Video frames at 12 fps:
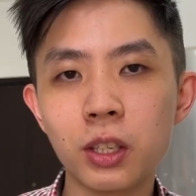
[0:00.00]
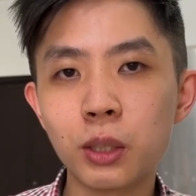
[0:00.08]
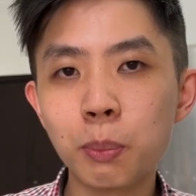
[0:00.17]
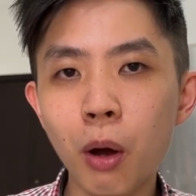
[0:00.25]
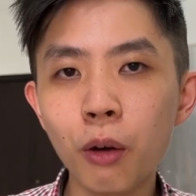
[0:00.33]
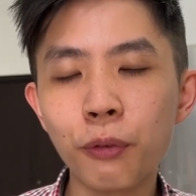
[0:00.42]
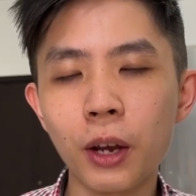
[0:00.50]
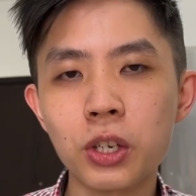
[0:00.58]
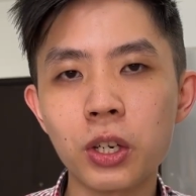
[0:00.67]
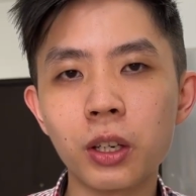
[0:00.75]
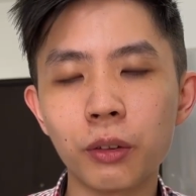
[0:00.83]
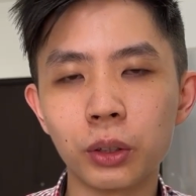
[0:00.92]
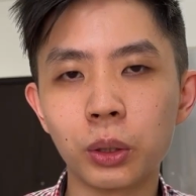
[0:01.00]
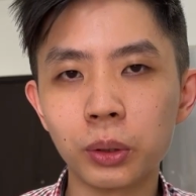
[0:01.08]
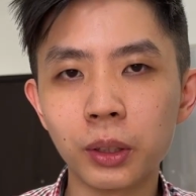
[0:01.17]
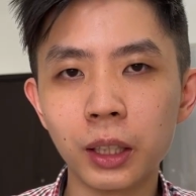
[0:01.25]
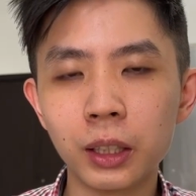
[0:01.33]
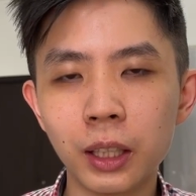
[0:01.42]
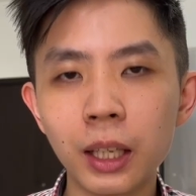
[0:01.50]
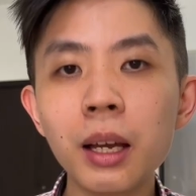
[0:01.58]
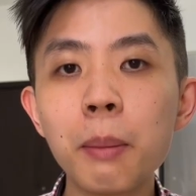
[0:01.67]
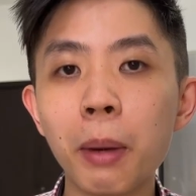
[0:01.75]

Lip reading: small fraction of your total earning,